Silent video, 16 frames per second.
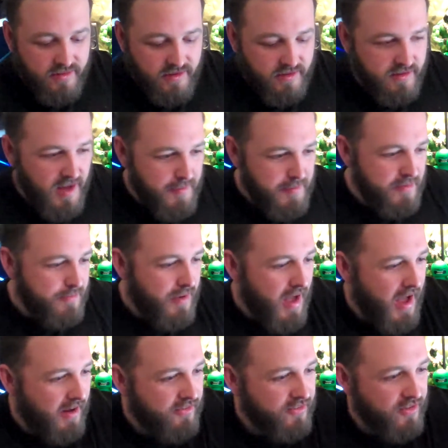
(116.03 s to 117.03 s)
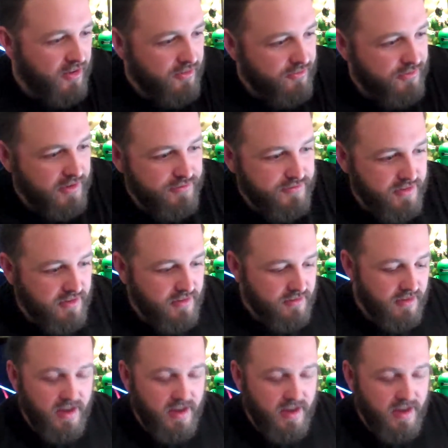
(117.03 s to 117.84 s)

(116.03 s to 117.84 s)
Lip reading: they come in packs of 50.